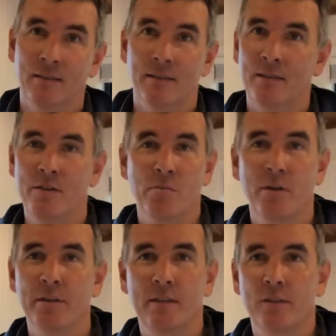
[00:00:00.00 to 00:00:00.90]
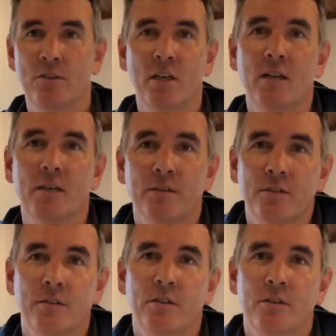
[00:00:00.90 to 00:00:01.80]
you won't get the
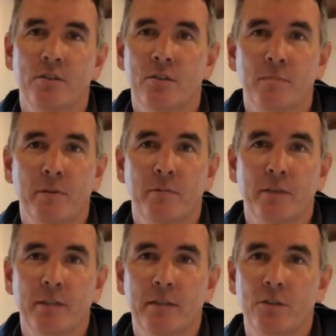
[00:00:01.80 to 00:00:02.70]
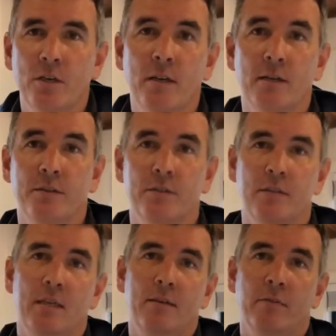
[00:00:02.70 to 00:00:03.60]
charge. You just simply won't get the charge.
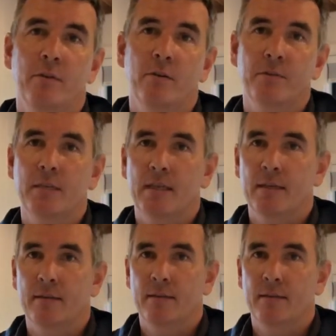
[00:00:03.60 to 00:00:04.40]
And we often get